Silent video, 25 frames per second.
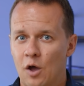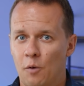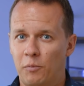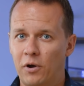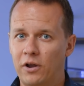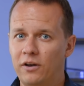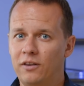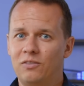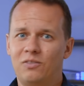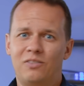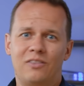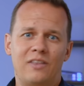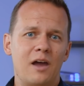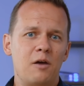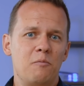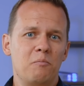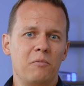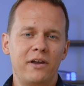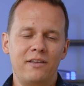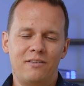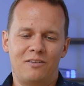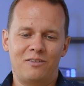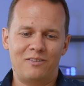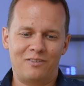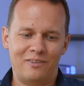But that
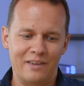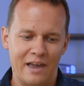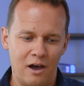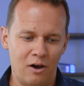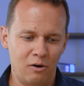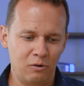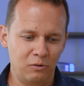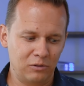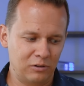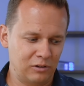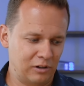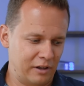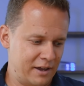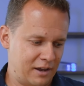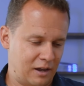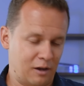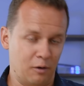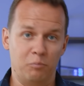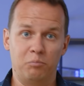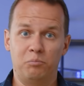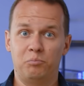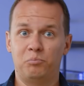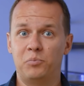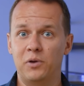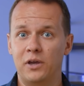might sound like
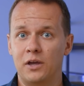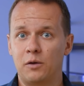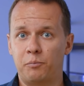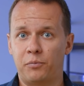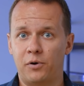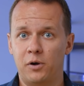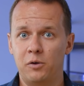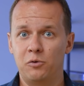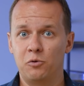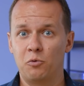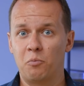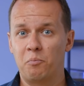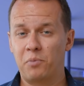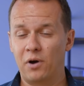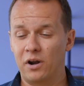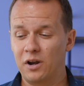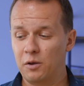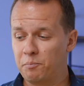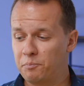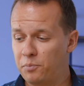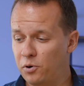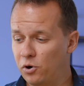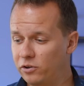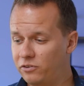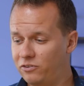a big premium, but
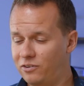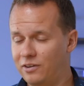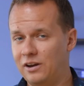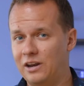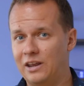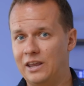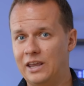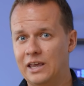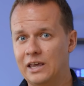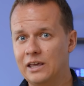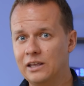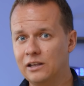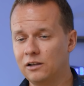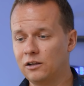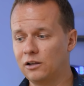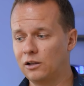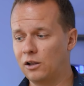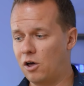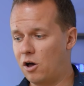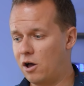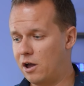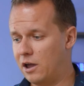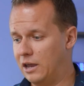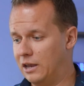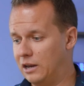it puts it in
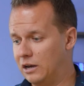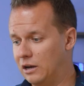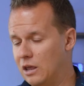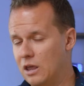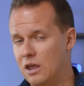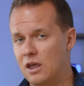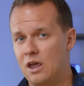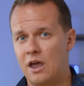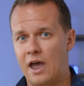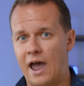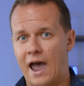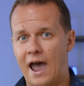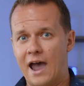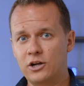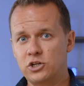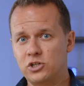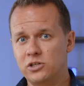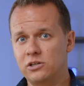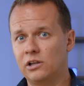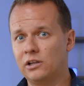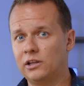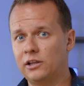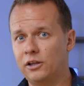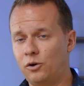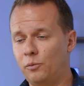line
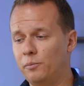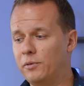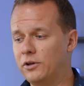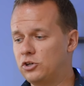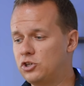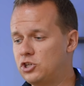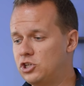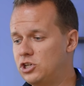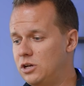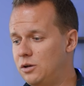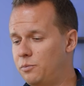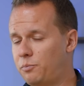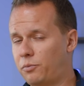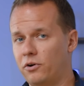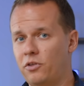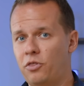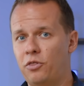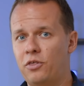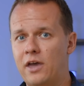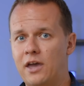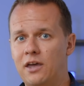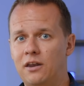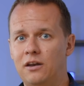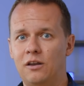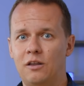actually a little bit cheaper
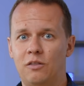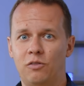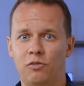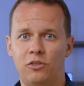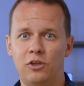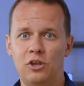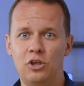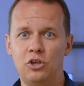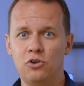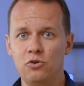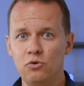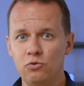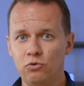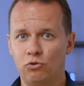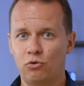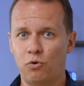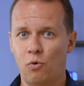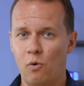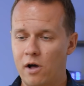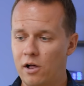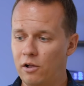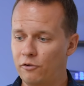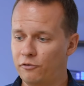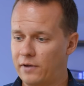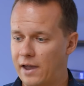than the
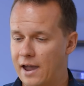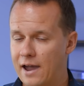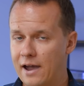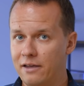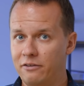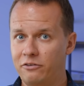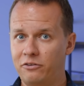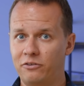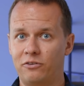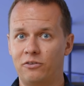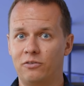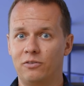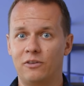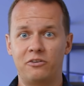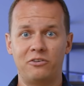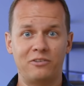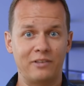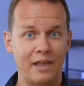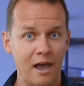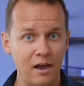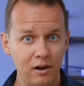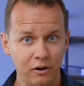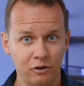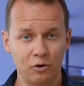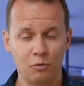U12S, the
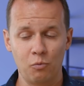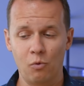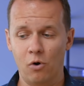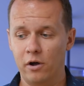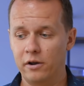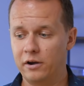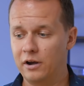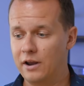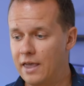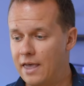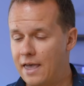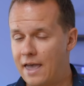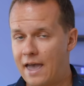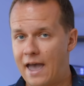standard one,